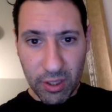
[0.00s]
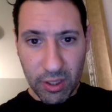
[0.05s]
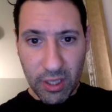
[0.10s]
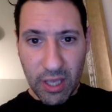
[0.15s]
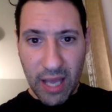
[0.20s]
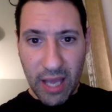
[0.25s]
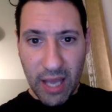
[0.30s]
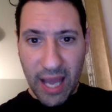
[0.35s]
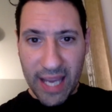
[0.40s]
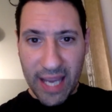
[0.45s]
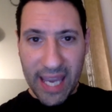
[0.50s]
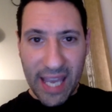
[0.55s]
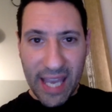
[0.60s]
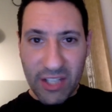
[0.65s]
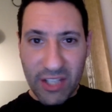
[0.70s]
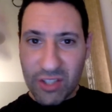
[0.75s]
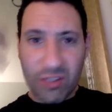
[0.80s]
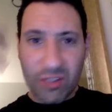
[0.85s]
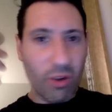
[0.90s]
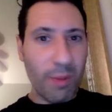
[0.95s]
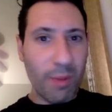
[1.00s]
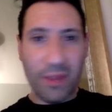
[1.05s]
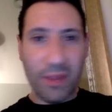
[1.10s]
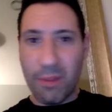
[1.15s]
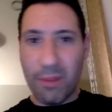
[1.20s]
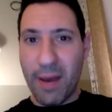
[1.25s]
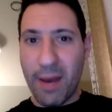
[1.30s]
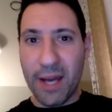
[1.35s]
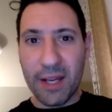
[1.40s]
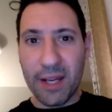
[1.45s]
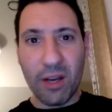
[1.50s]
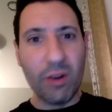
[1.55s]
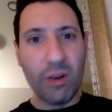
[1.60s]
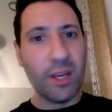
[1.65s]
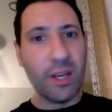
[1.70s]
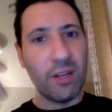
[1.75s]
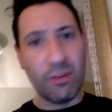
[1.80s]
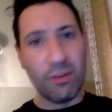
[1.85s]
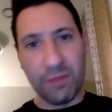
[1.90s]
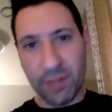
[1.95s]
I can't just know about the body. Okay,
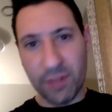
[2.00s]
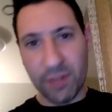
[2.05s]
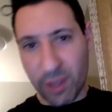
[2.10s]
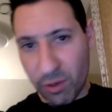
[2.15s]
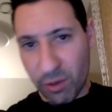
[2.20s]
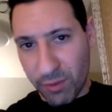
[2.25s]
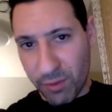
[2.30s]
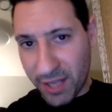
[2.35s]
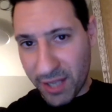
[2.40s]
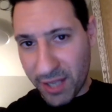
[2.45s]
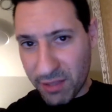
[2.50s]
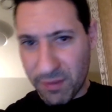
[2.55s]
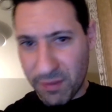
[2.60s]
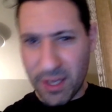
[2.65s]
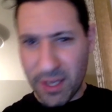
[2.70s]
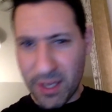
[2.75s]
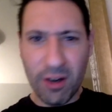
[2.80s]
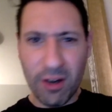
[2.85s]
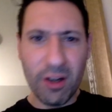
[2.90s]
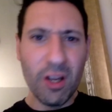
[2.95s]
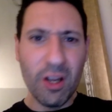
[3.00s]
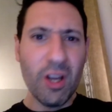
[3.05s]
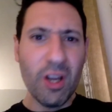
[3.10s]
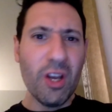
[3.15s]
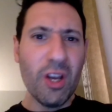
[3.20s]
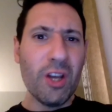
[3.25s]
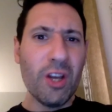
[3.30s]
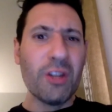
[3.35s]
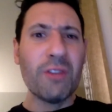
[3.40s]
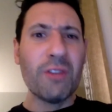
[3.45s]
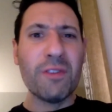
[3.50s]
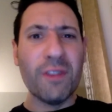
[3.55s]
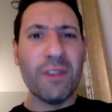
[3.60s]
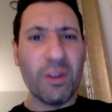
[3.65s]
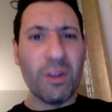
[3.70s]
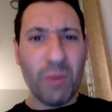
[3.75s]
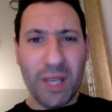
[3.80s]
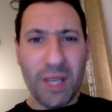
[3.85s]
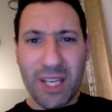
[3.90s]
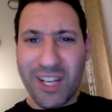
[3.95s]
you're feeling overactive here, you're feeling
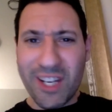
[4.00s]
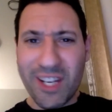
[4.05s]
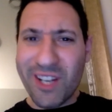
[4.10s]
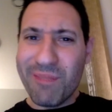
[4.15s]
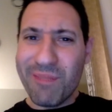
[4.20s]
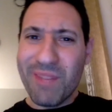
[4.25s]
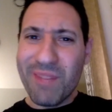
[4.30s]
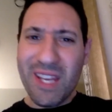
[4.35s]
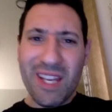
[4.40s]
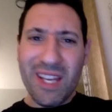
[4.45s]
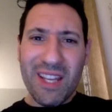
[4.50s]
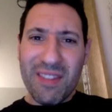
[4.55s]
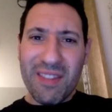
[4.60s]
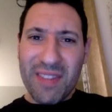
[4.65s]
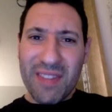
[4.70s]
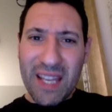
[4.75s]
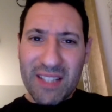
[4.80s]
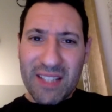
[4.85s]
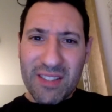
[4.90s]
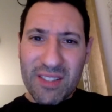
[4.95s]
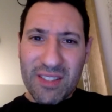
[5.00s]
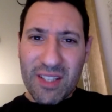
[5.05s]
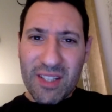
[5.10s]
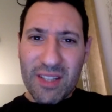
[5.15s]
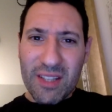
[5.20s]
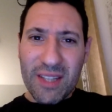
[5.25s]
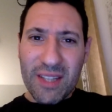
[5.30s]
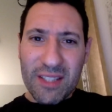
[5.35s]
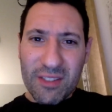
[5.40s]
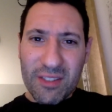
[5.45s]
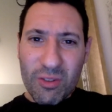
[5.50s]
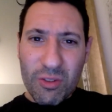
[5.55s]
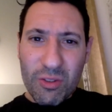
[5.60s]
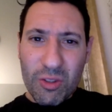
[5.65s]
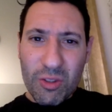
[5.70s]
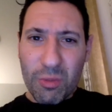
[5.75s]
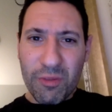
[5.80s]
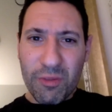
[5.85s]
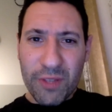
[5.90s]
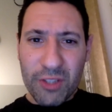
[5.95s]
weak here that's that's so
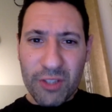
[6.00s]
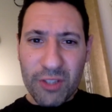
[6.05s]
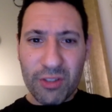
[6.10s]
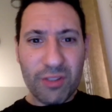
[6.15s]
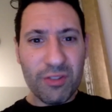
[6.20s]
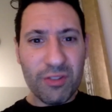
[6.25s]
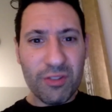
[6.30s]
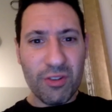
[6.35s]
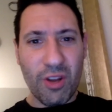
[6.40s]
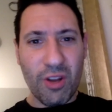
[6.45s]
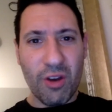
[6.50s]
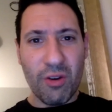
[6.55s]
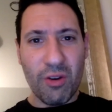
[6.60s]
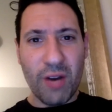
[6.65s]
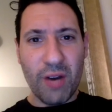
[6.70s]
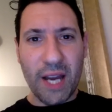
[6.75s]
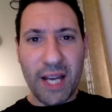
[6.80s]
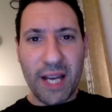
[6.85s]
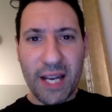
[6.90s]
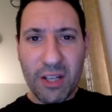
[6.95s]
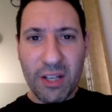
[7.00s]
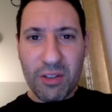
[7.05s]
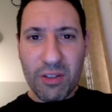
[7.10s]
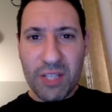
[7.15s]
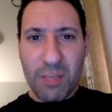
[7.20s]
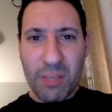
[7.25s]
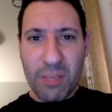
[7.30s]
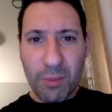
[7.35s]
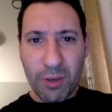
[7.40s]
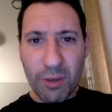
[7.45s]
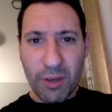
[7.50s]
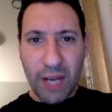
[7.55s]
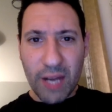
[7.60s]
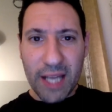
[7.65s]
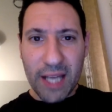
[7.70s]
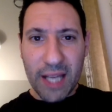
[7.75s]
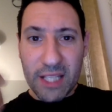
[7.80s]
superficial as you know i got to go deeper I, mm-hmm.